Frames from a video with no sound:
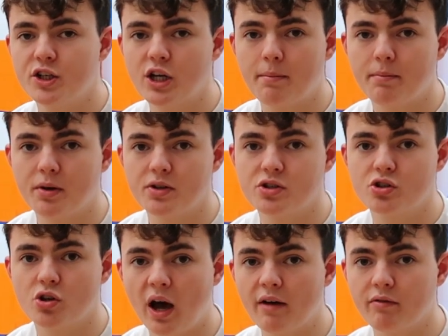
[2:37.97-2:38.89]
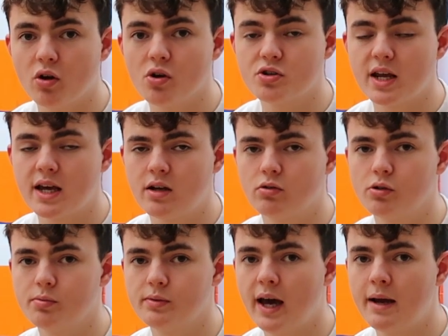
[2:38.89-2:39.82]
champions to have lost a
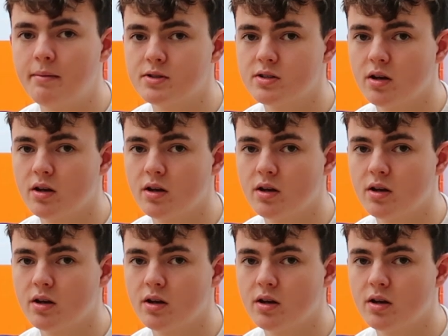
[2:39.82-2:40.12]
group game.